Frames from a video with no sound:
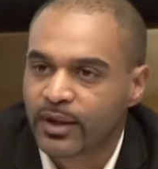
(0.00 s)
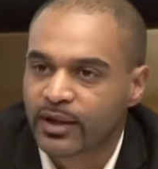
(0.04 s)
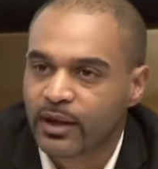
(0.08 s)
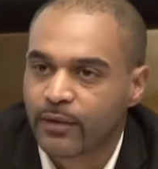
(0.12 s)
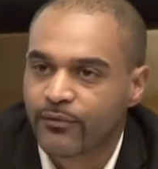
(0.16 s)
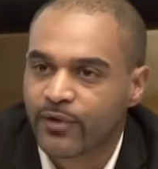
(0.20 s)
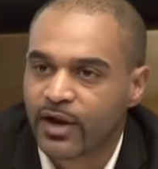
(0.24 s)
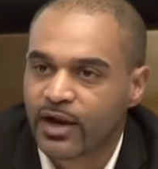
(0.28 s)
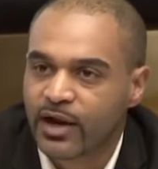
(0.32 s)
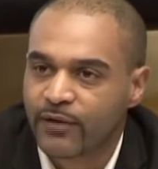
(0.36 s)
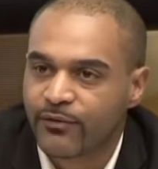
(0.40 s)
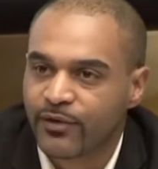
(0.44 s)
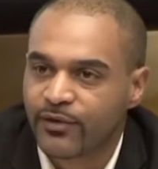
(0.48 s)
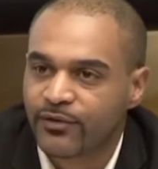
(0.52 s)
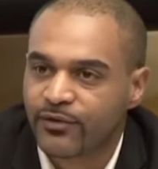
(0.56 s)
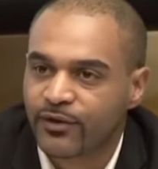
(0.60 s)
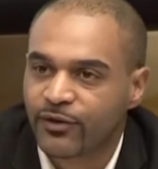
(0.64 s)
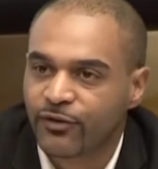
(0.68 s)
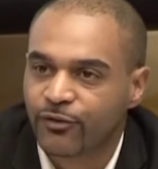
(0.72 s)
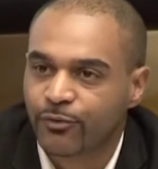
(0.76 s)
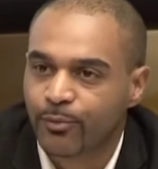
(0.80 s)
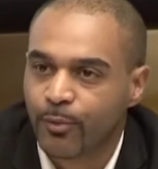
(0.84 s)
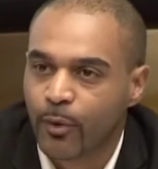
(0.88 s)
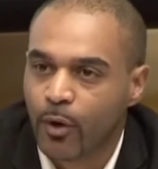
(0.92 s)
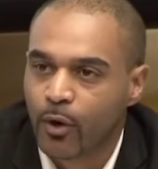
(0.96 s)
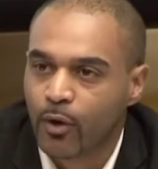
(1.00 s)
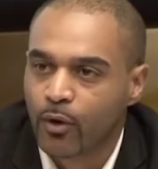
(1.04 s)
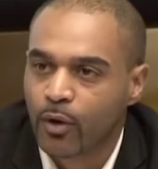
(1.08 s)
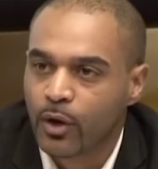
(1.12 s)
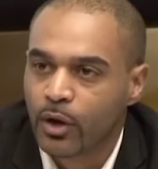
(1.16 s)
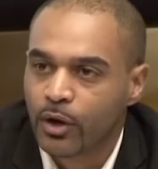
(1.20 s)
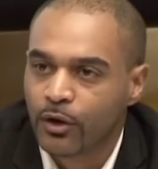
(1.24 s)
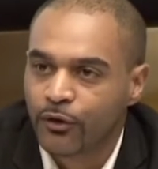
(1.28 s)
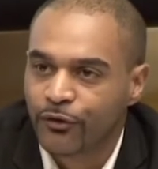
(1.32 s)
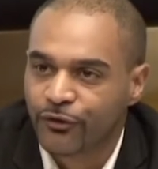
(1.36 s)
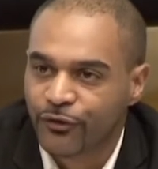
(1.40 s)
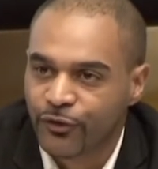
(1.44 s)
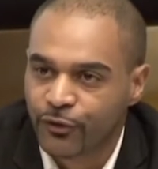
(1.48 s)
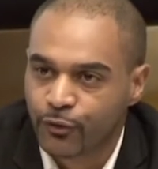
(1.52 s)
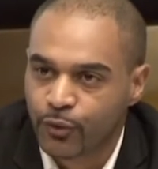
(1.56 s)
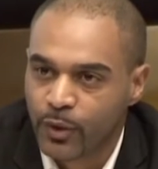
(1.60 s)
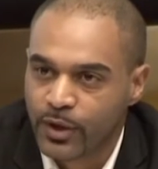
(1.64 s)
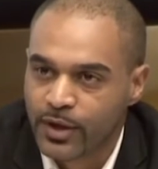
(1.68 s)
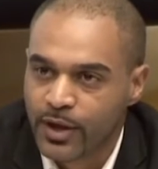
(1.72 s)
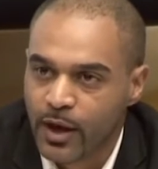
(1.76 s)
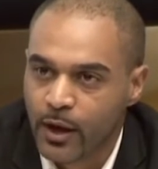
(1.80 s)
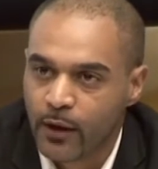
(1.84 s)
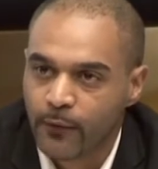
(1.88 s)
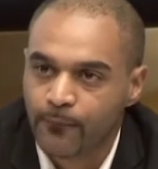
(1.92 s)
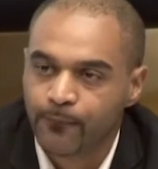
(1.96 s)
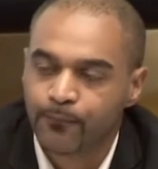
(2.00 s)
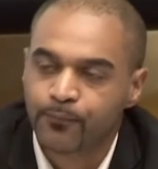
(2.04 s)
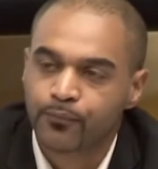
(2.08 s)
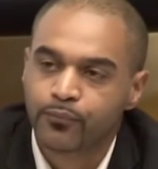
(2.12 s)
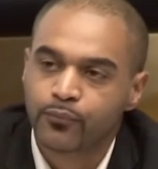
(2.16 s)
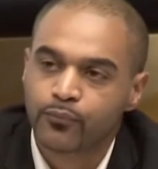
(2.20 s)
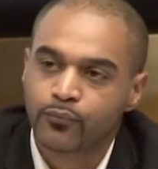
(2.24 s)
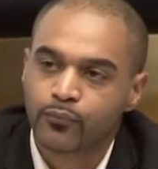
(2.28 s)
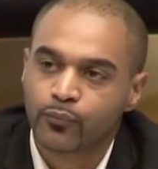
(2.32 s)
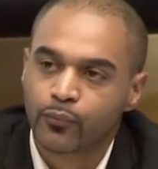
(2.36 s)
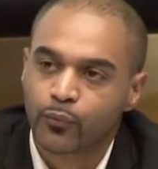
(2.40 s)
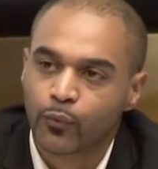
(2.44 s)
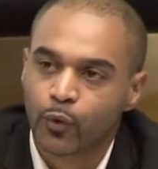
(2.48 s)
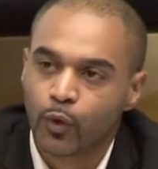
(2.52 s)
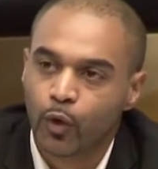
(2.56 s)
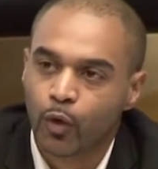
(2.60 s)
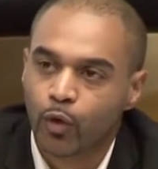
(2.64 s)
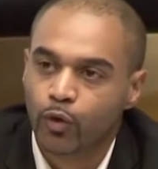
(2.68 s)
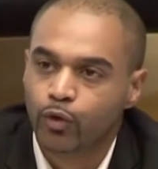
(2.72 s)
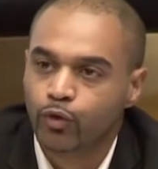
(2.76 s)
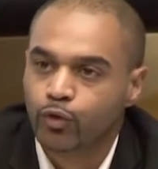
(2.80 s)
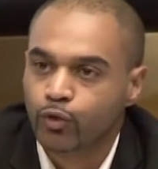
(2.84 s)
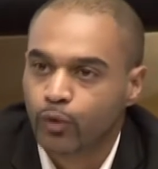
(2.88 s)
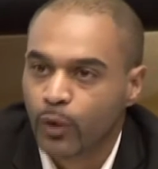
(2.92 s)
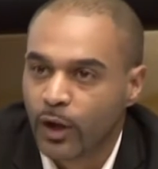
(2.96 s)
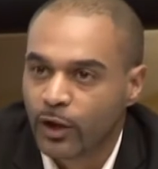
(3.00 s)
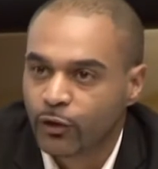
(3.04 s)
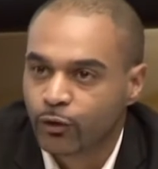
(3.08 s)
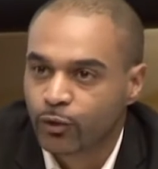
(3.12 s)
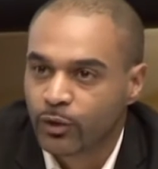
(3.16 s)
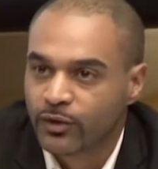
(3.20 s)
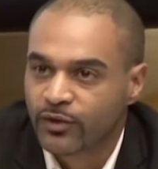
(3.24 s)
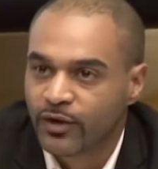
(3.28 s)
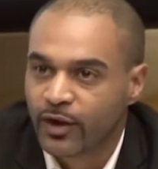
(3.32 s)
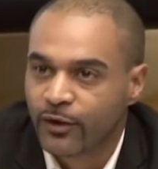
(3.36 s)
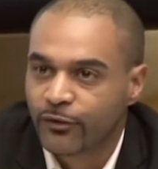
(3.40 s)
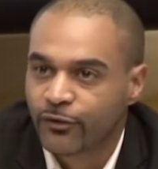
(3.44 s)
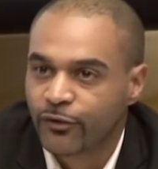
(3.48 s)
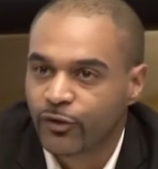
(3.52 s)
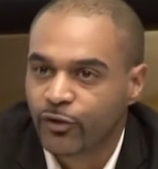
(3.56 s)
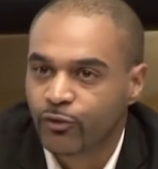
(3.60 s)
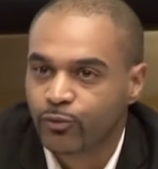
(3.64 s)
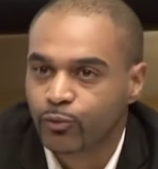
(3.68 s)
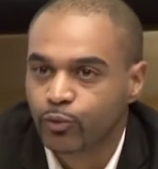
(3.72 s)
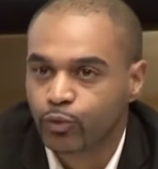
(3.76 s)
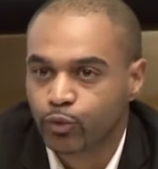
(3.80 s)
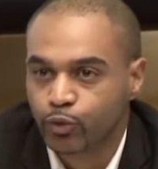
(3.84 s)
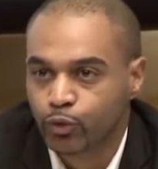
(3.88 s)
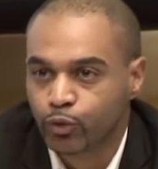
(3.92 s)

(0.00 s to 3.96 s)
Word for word: So the there are ways of doing things